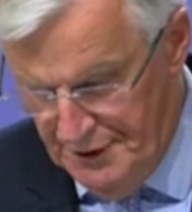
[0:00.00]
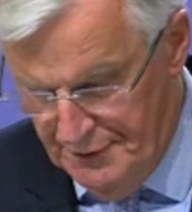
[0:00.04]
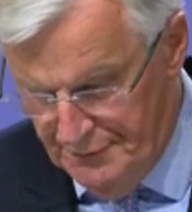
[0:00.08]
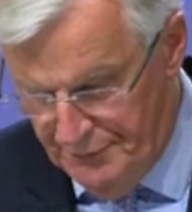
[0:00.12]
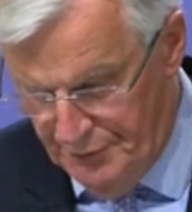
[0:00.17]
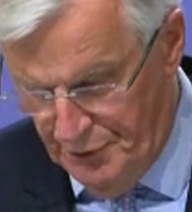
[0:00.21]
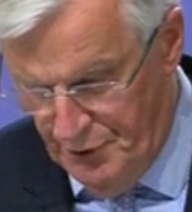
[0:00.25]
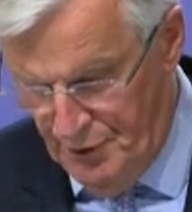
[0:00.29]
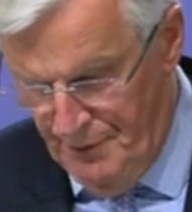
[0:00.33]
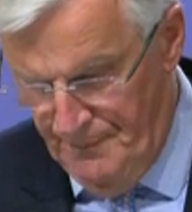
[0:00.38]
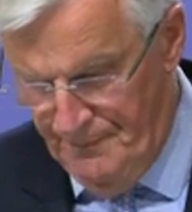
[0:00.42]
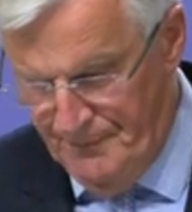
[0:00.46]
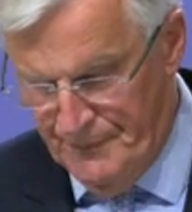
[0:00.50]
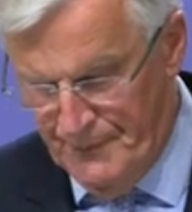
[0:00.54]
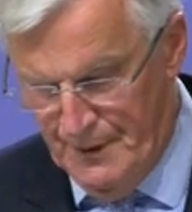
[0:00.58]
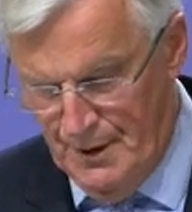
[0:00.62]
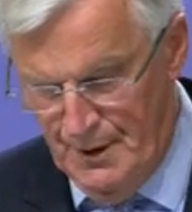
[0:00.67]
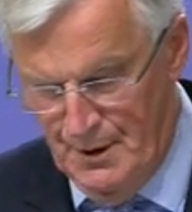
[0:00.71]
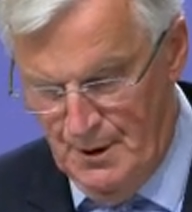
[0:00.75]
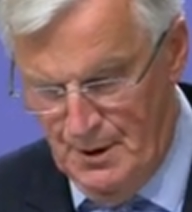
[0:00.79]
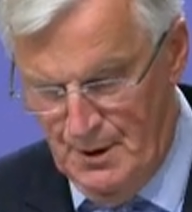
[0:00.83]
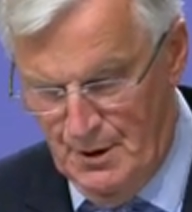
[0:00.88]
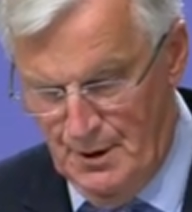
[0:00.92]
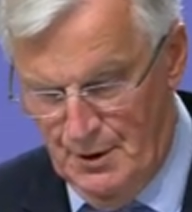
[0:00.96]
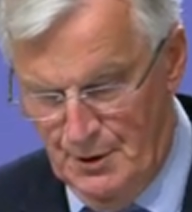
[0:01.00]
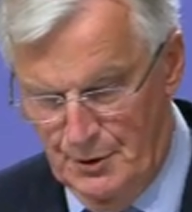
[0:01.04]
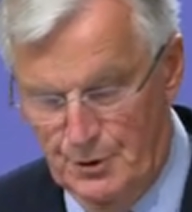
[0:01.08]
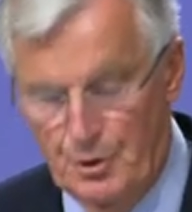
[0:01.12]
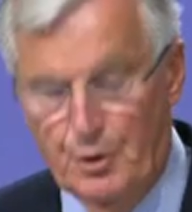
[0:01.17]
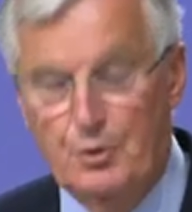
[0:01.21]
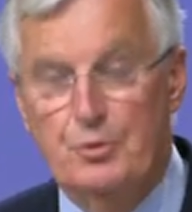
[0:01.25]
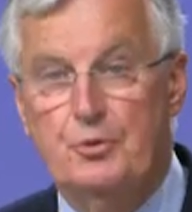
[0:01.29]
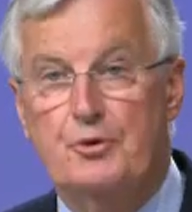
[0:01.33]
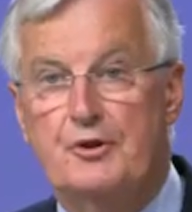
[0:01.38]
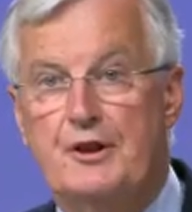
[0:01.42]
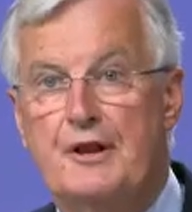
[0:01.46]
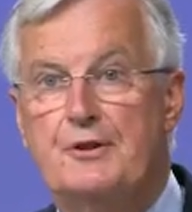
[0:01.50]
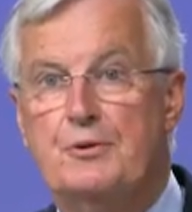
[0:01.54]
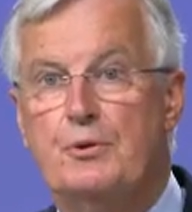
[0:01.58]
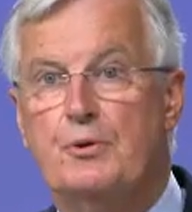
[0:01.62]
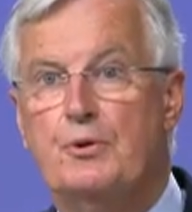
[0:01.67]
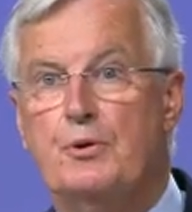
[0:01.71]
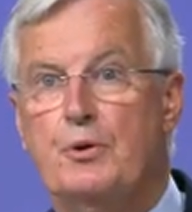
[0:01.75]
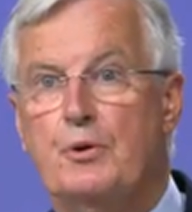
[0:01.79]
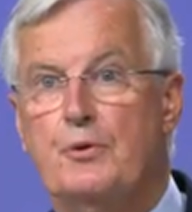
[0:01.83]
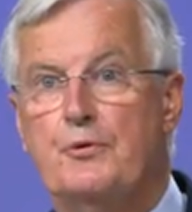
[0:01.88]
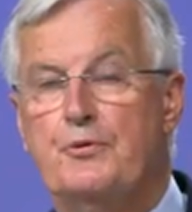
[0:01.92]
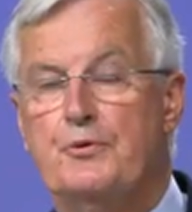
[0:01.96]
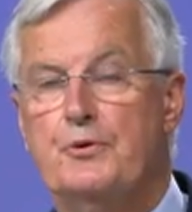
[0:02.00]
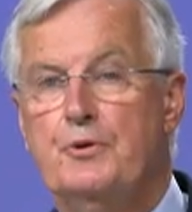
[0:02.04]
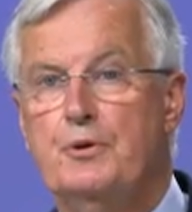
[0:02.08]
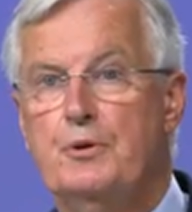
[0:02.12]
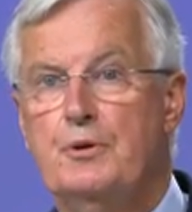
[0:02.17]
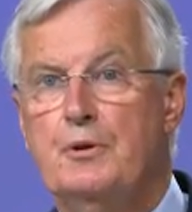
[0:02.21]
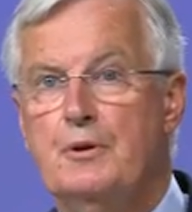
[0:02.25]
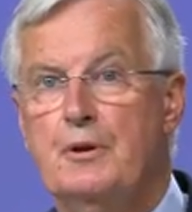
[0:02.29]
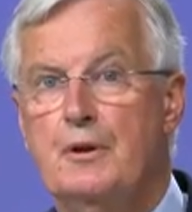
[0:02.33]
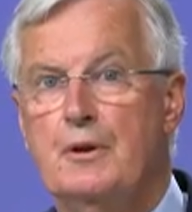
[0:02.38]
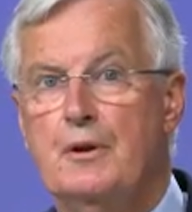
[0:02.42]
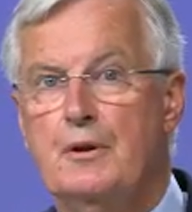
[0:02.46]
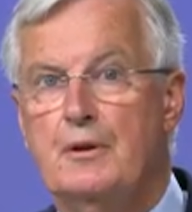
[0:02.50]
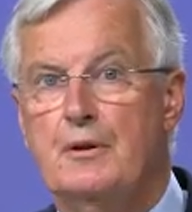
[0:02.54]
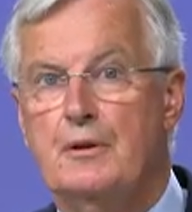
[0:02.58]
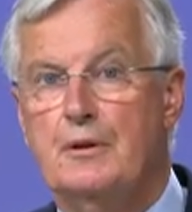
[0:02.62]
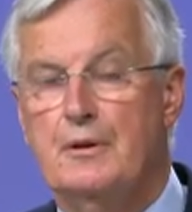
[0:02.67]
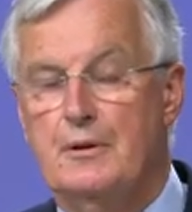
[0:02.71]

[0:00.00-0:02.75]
And then we will have the high level meeting,